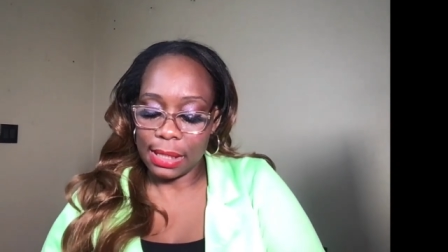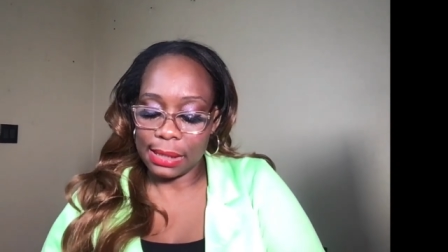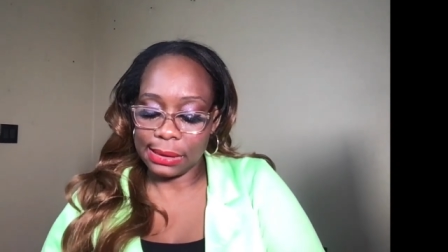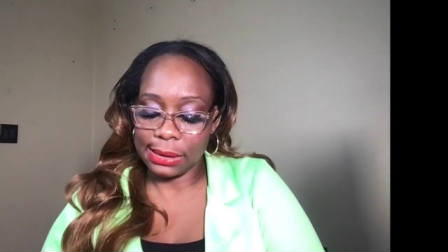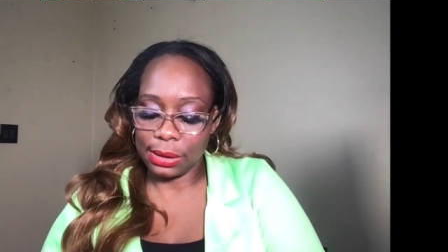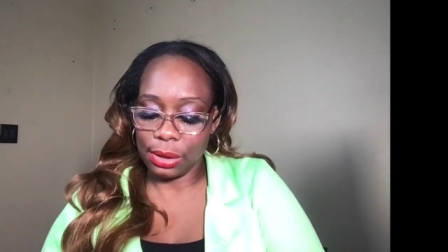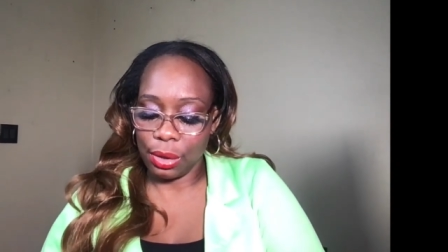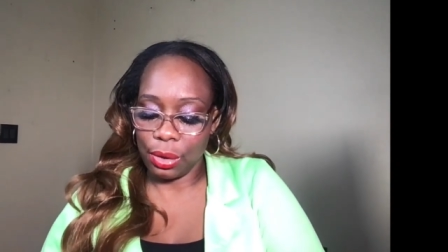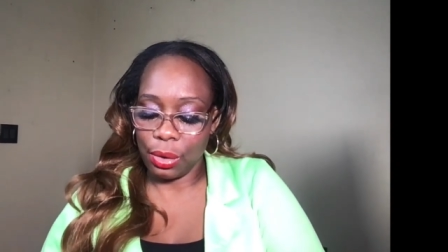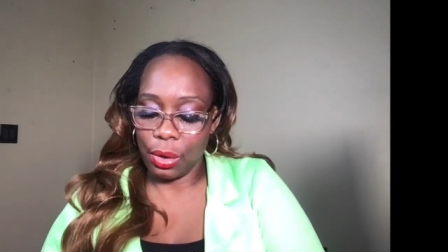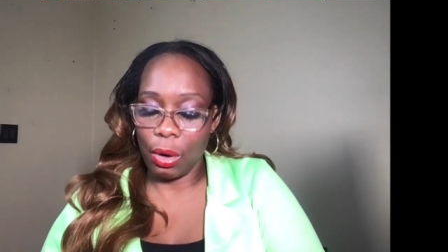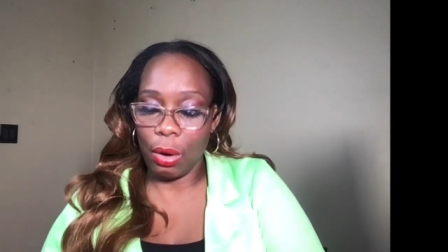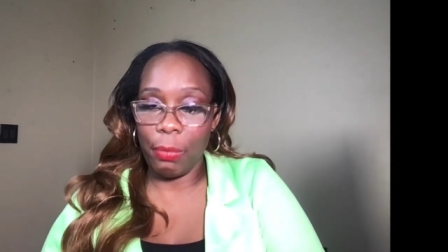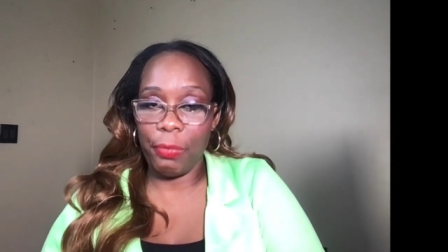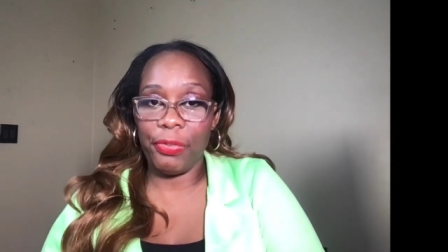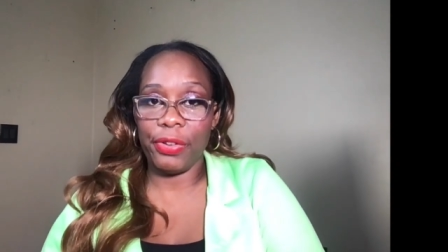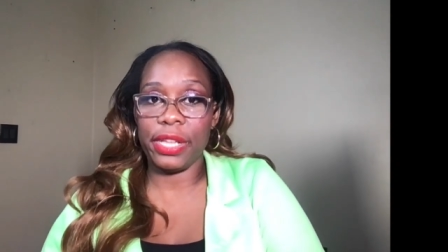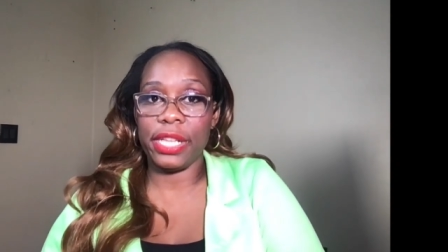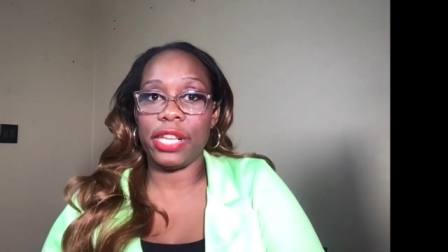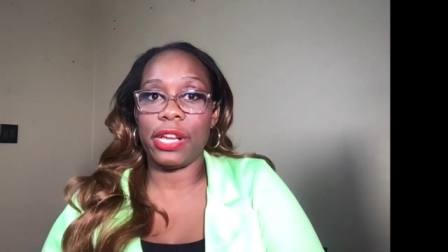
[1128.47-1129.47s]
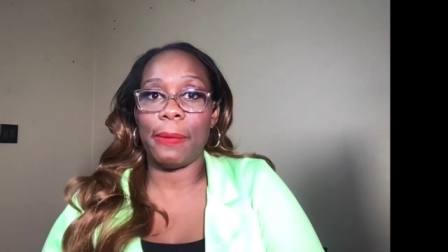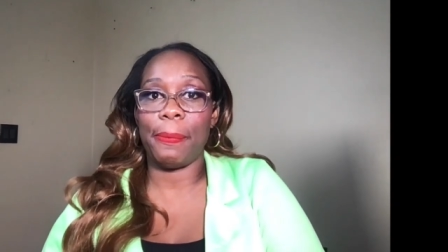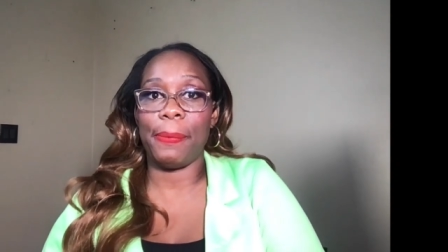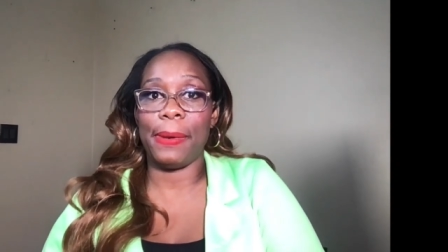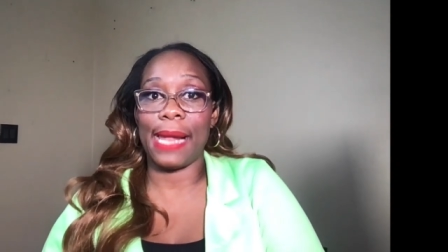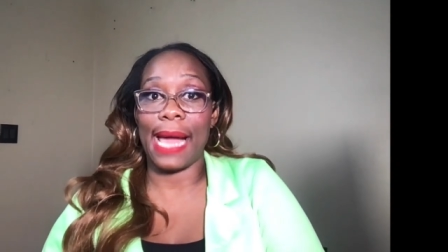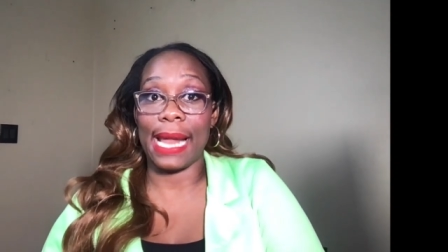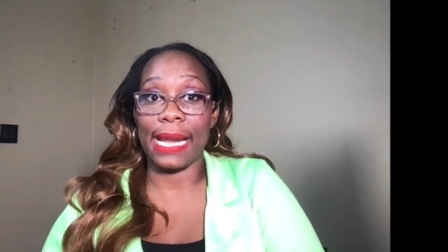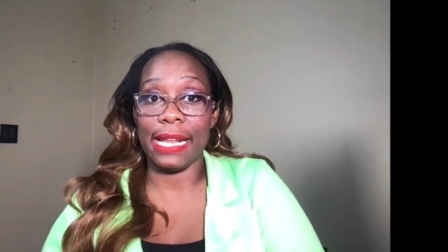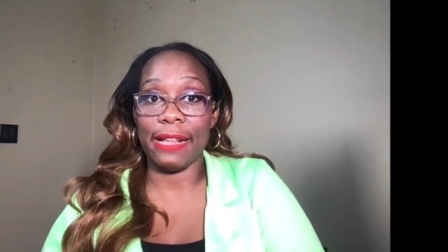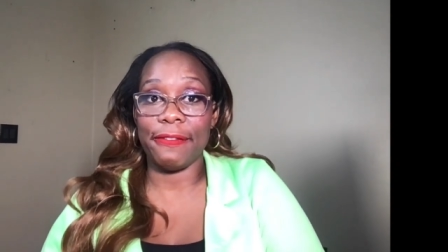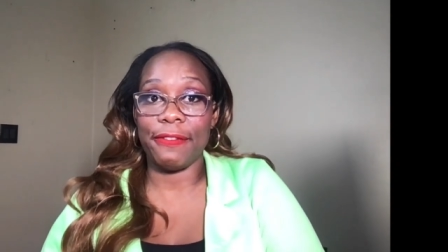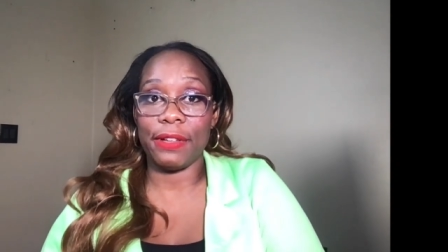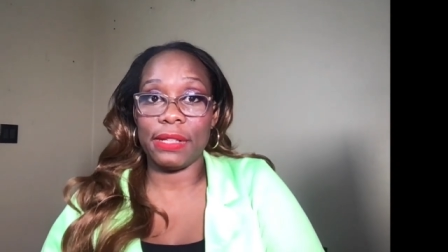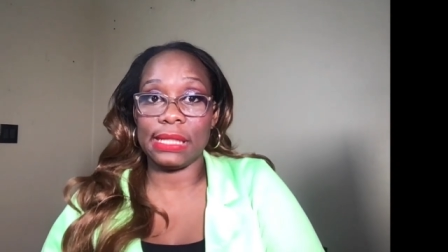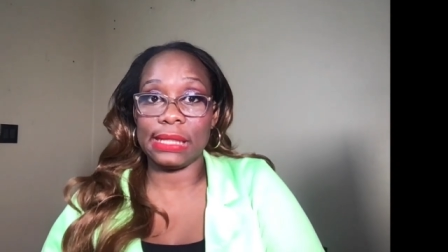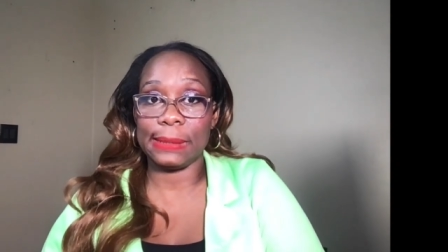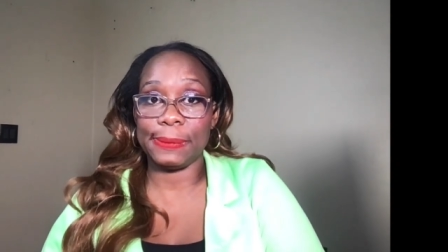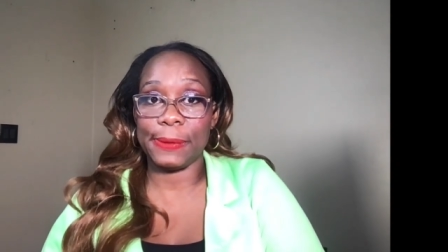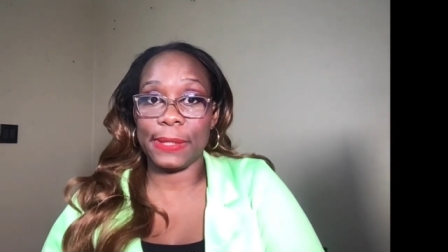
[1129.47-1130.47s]
So hopefully you're planning for
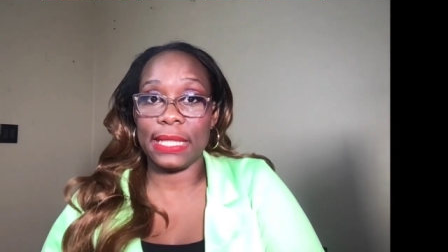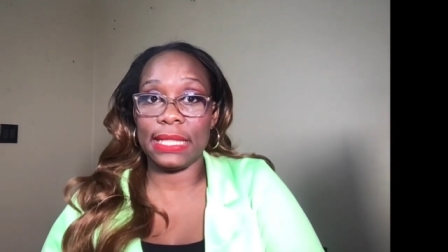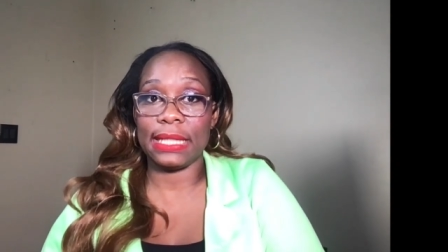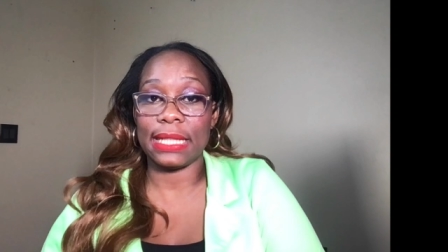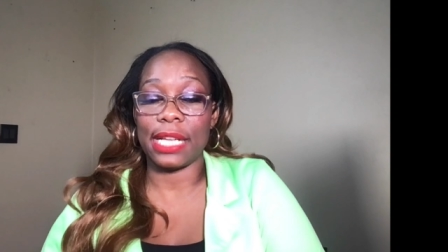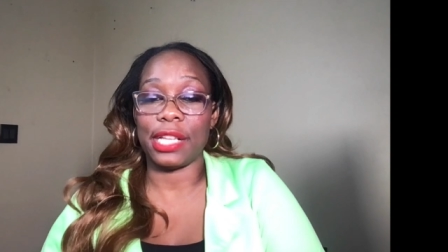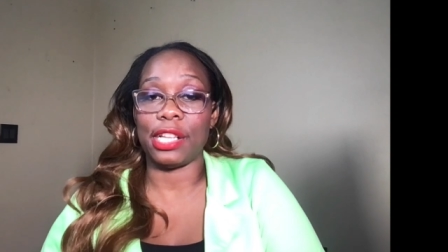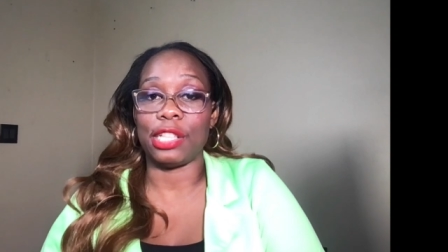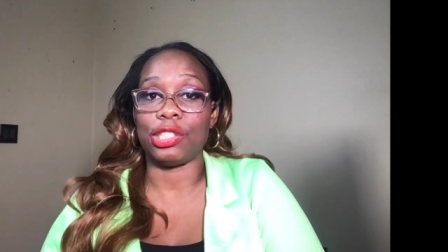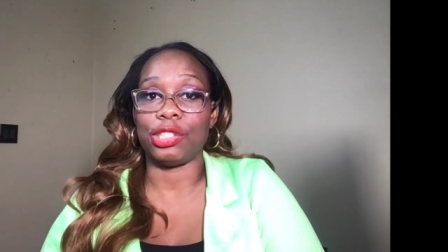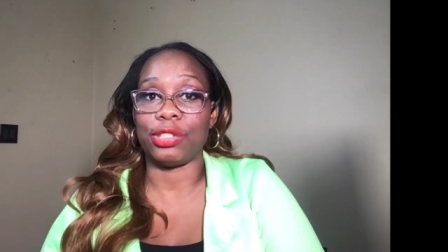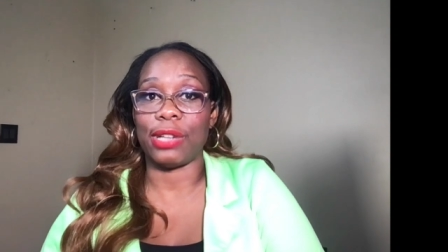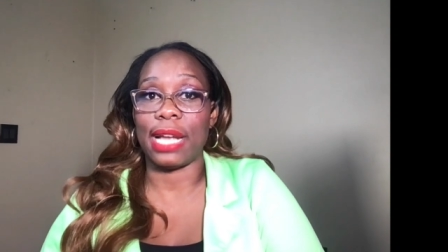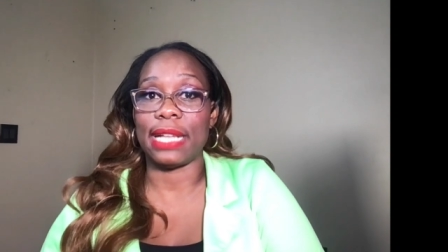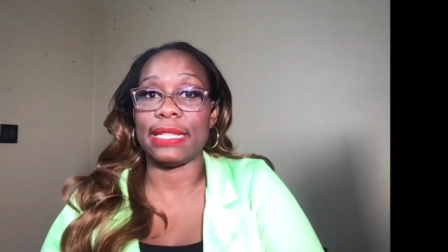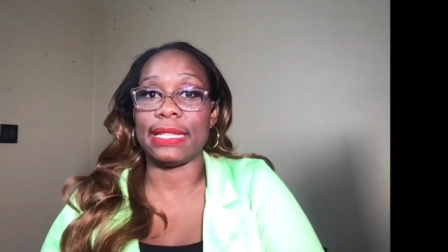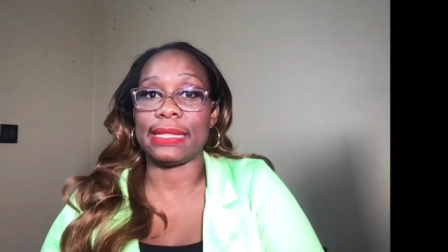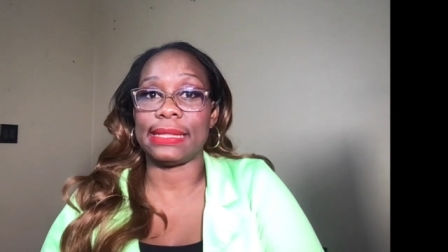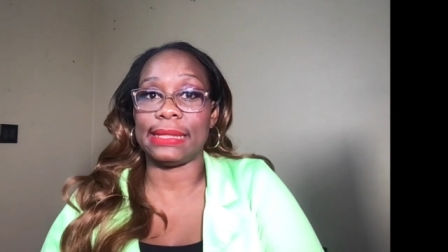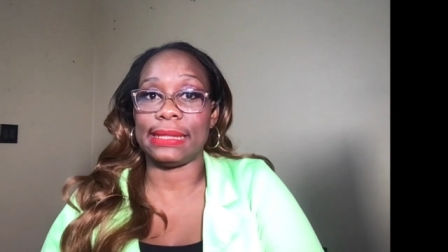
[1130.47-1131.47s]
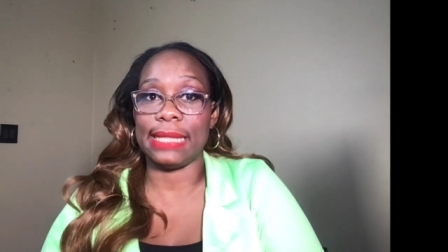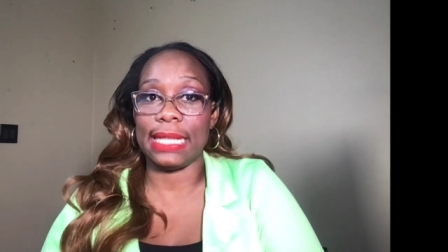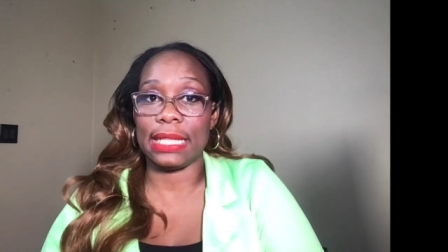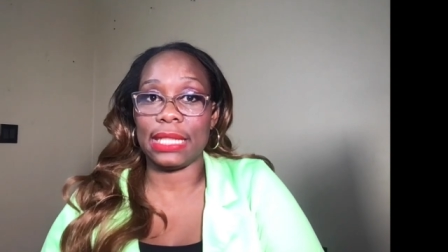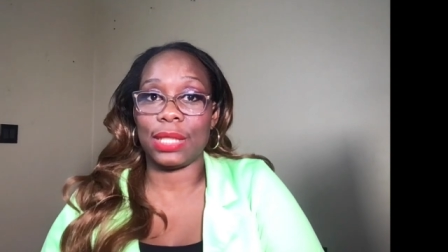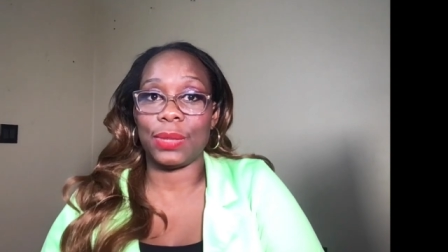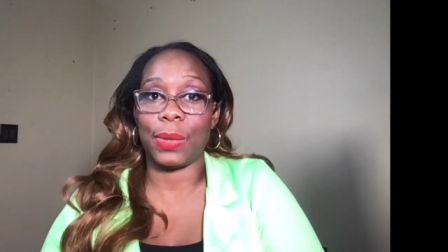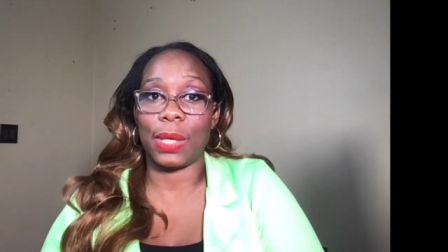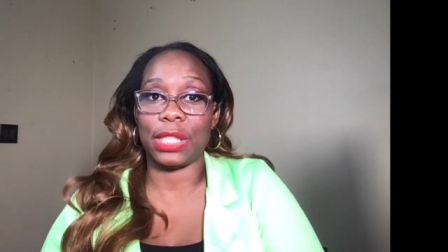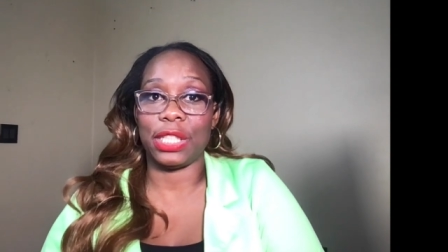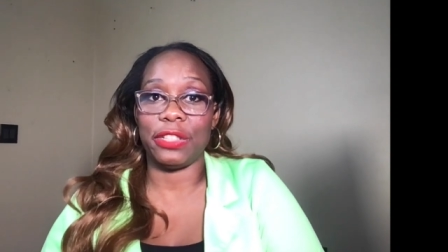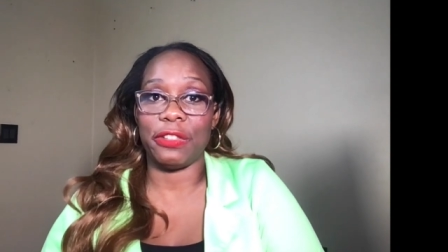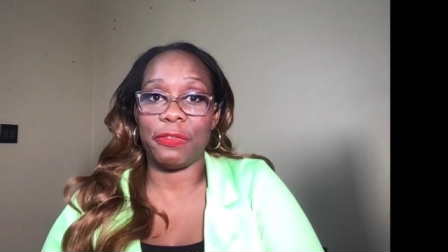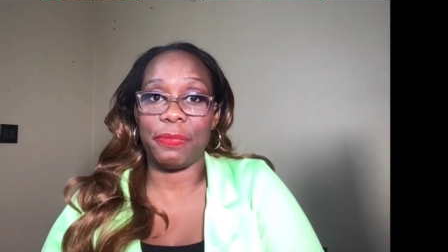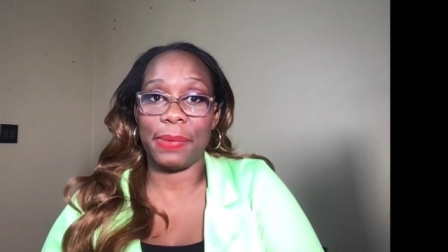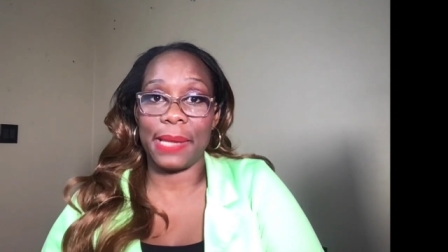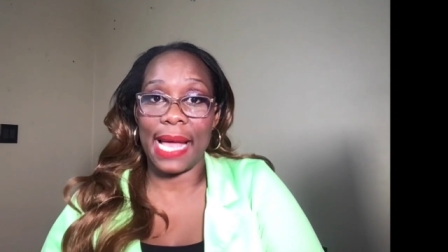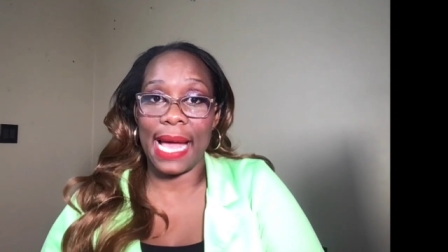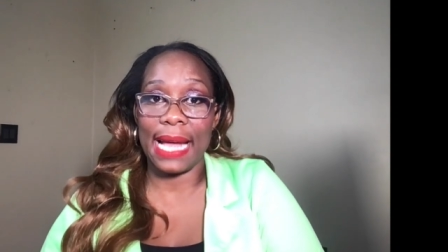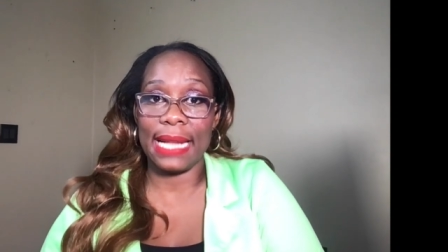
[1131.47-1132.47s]
the sprint and you're trying to stick to what you've
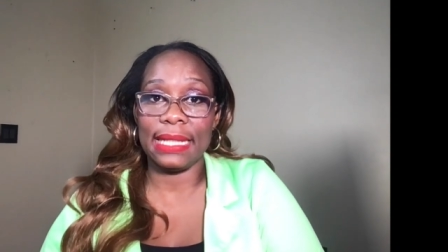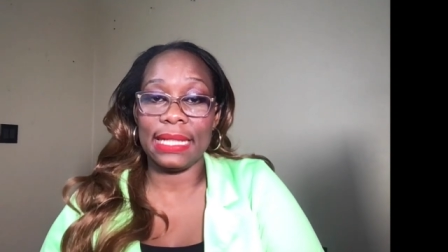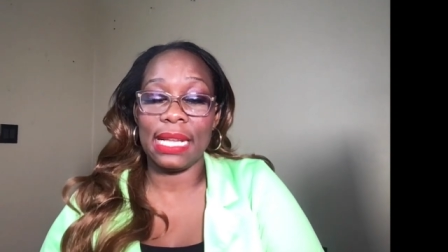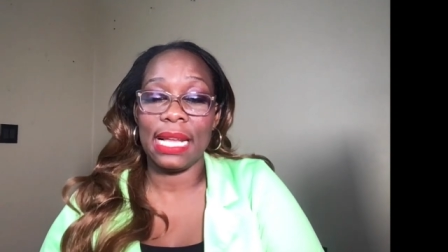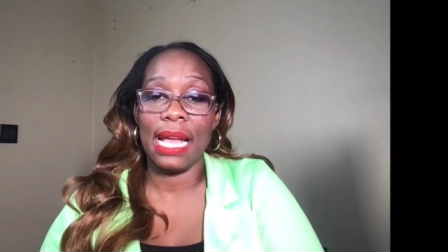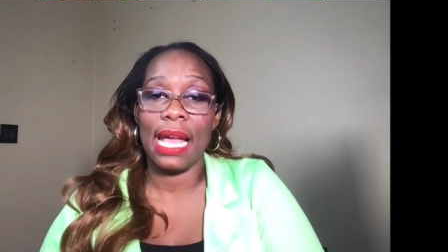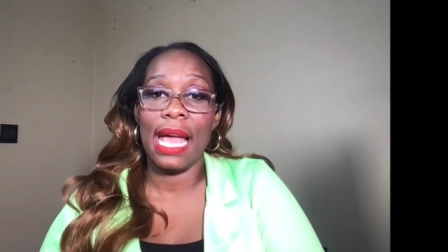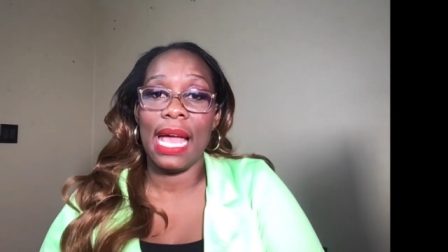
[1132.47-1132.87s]
planned